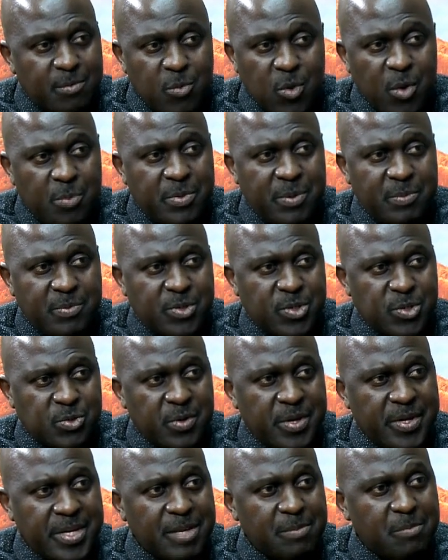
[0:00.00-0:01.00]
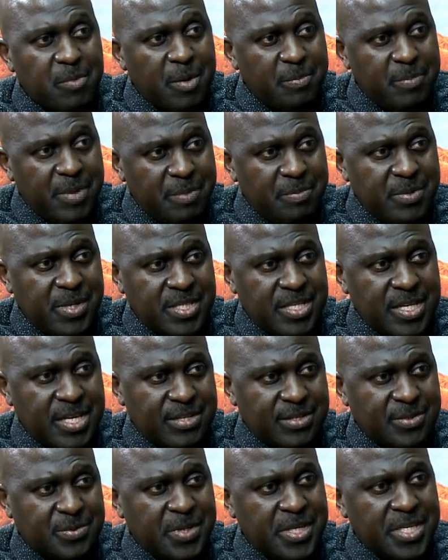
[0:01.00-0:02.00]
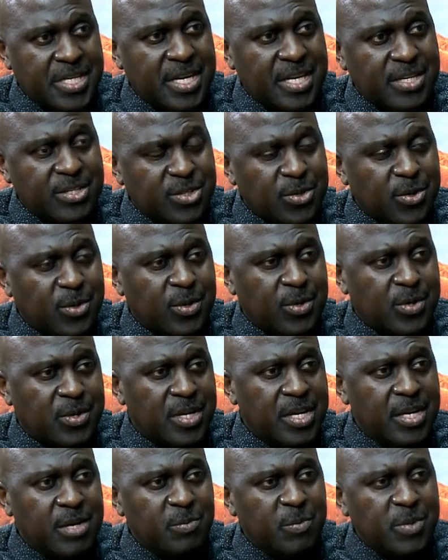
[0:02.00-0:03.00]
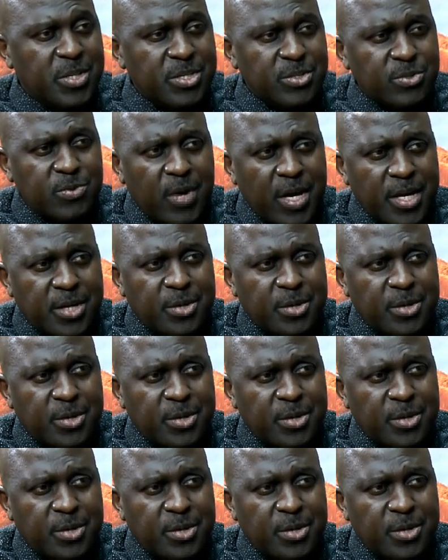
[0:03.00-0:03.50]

more people screening, more babies are screened, and so on, which is